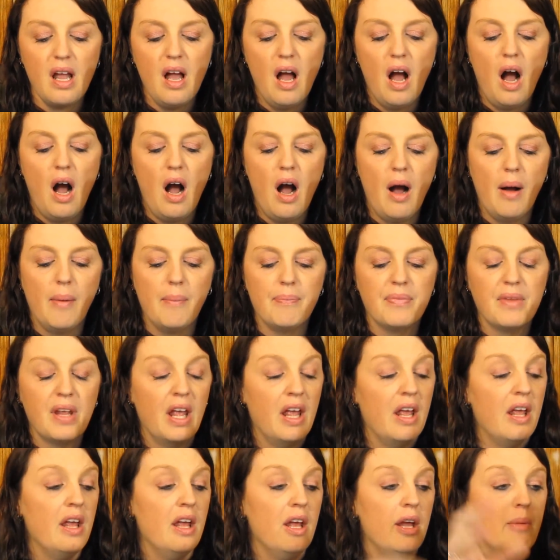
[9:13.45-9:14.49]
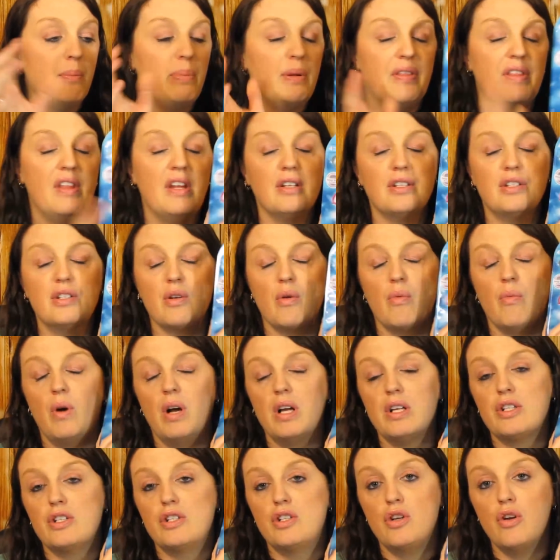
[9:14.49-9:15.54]
But this
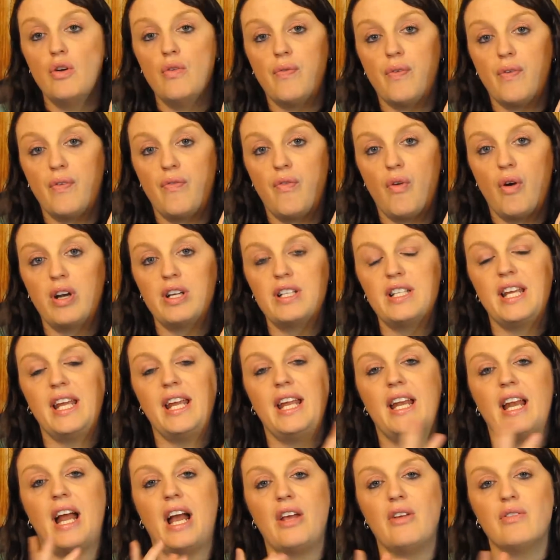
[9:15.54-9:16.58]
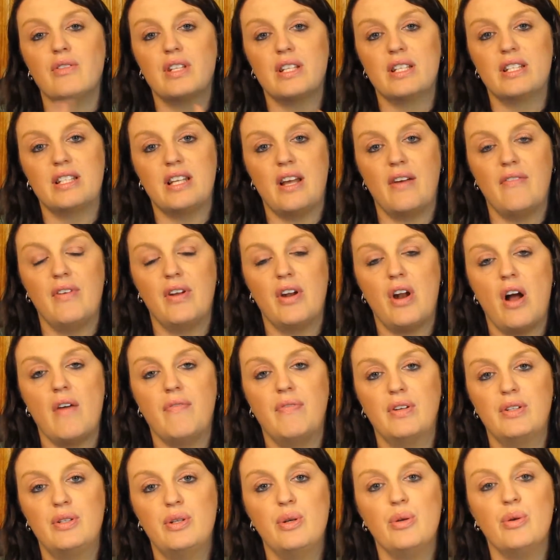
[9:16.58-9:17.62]
was 2 for $14. I used a 7
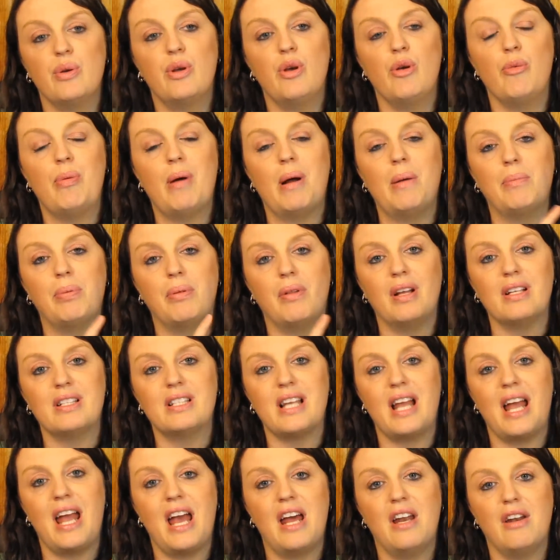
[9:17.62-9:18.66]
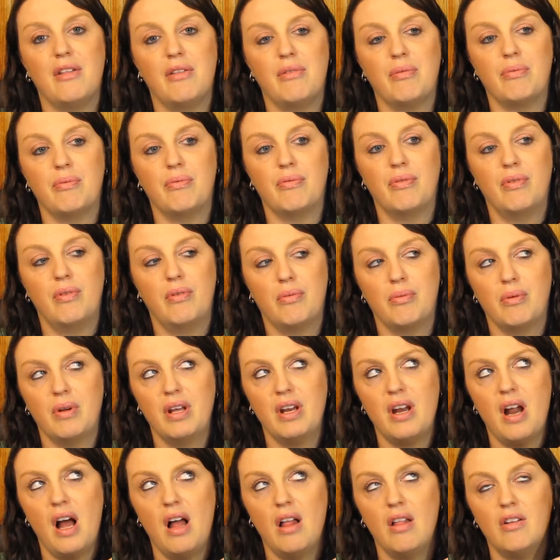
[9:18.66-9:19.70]
off a 2 coupon, plus I had a
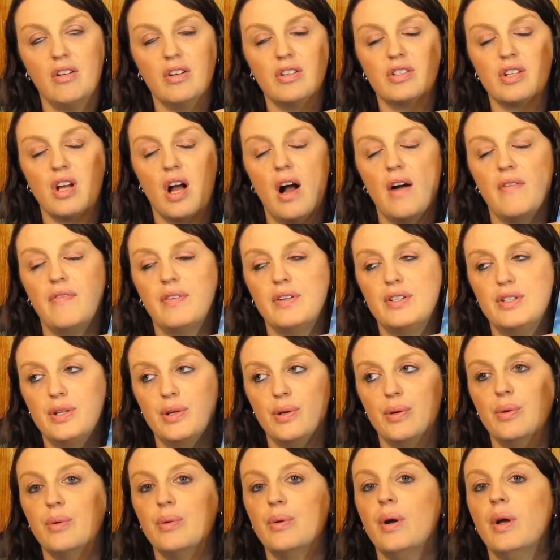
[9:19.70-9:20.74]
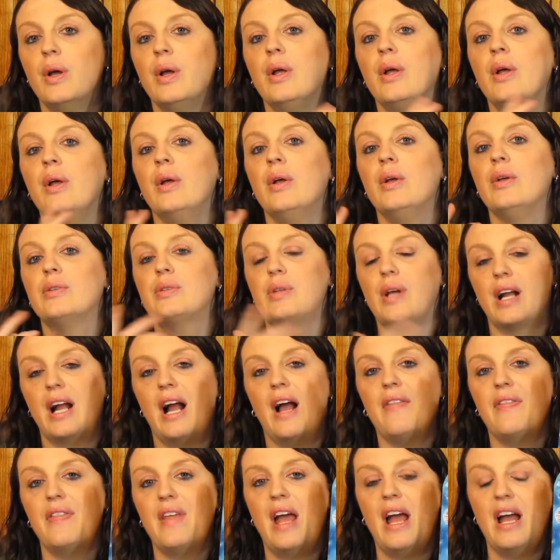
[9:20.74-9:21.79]
$3 off a 2. So I
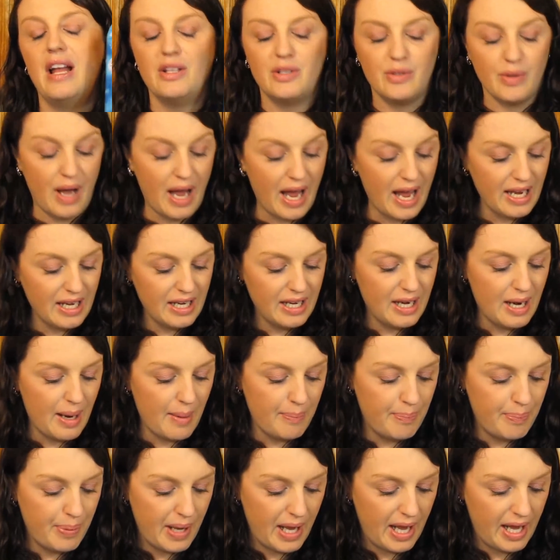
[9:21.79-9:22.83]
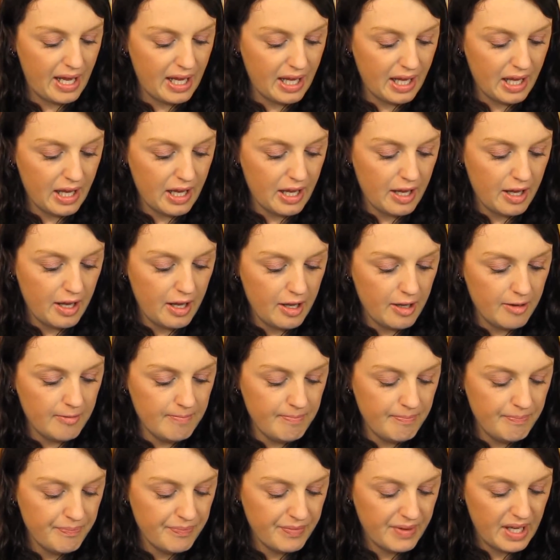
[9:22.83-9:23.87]
got that. So I ended up
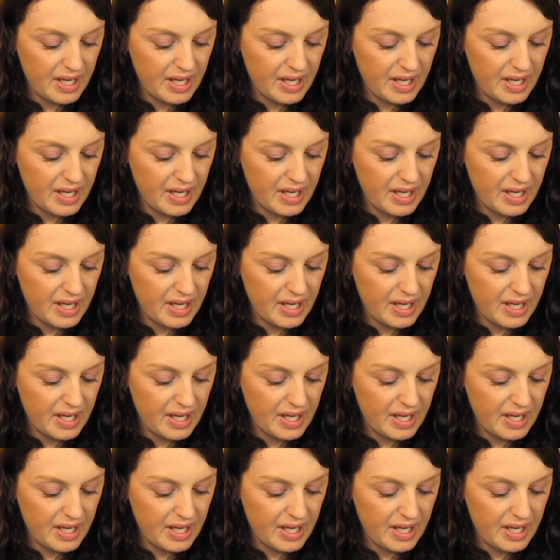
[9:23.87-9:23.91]
paying